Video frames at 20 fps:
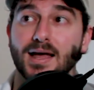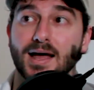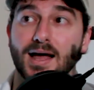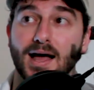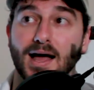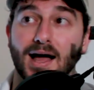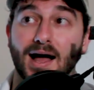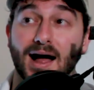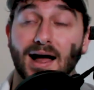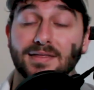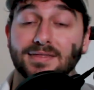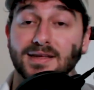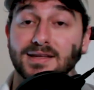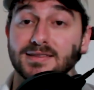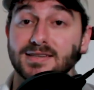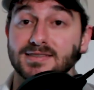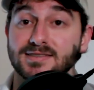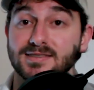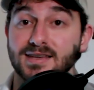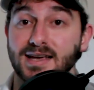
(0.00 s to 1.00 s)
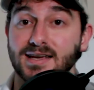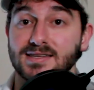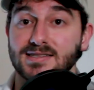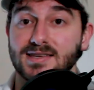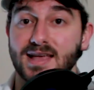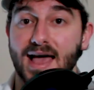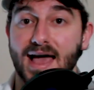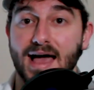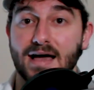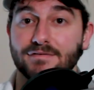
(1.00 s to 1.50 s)
I think the Saints
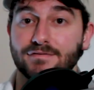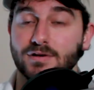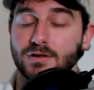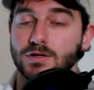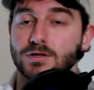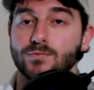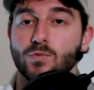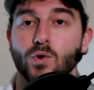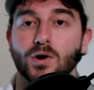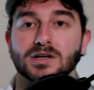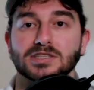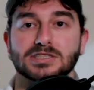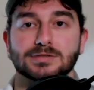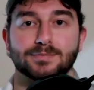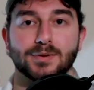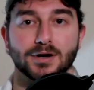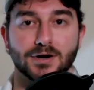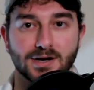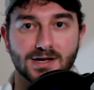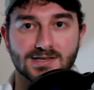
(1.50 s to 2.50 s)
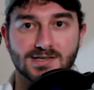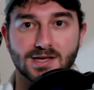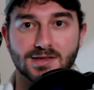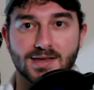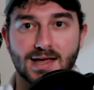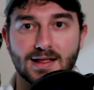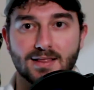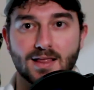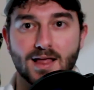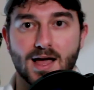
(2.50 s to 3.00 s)
have a little more experience on
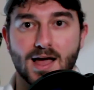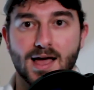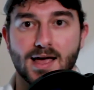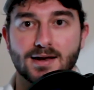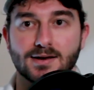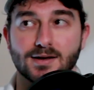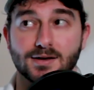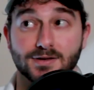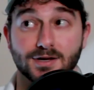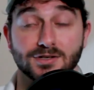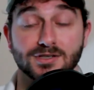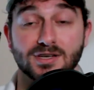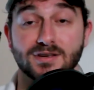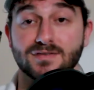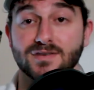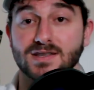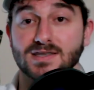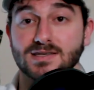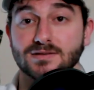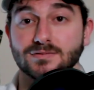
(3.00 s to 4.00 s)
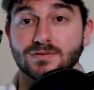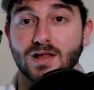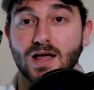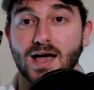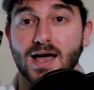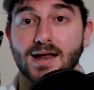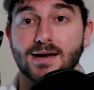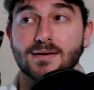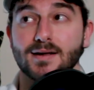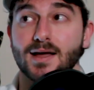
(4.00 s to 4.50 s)
that line, on their defensive
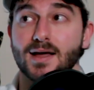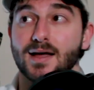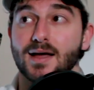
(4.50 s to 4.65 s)
line.